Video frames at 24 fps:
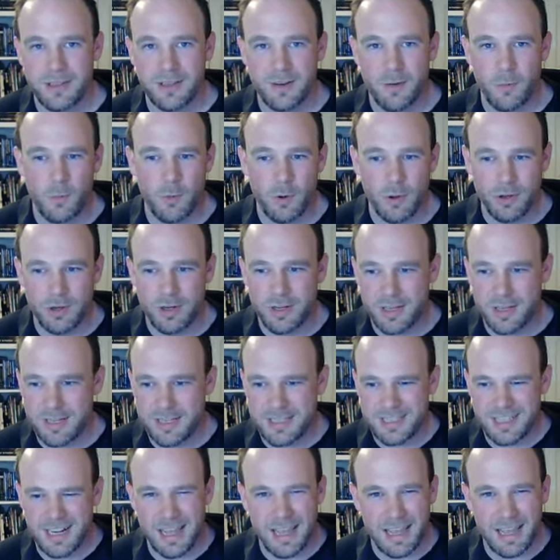work
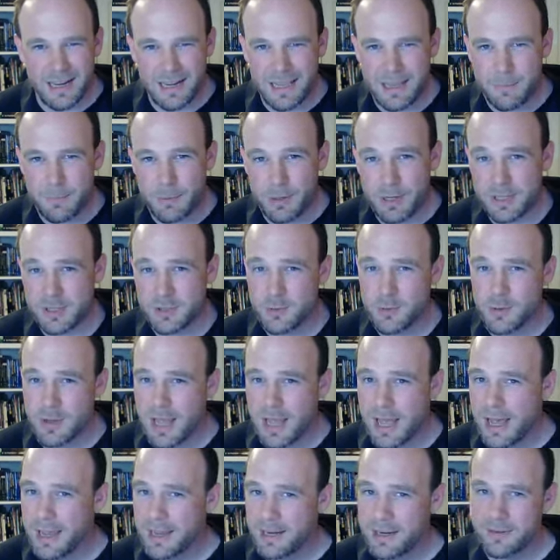slightly, but it's all
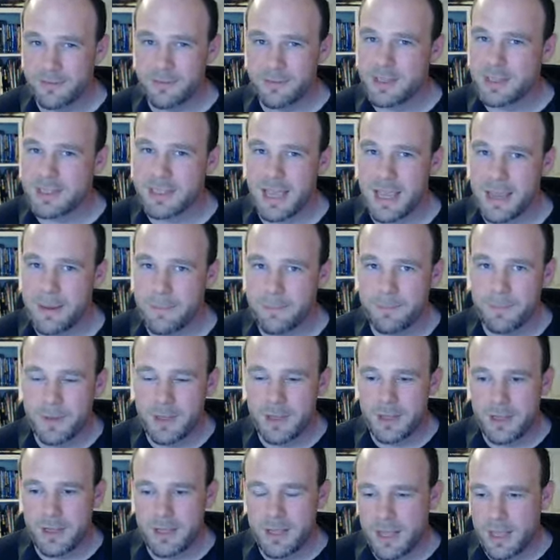kind of the same
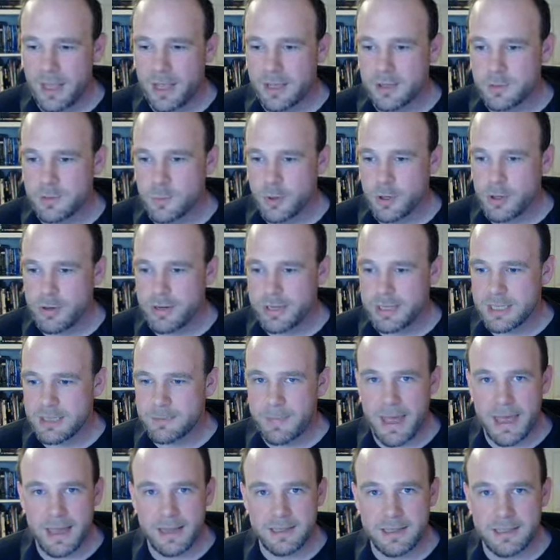as what you'd
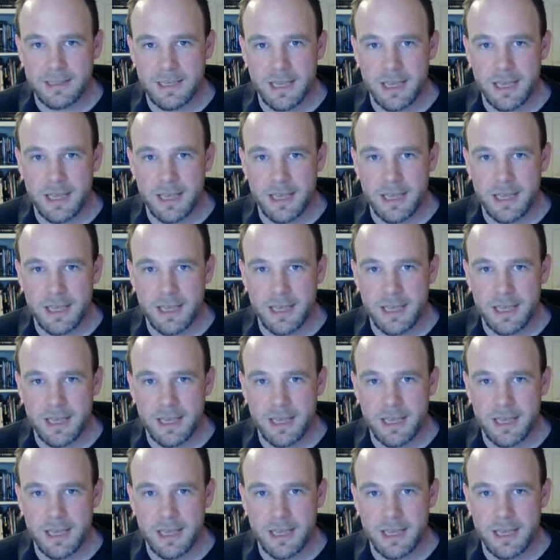expect.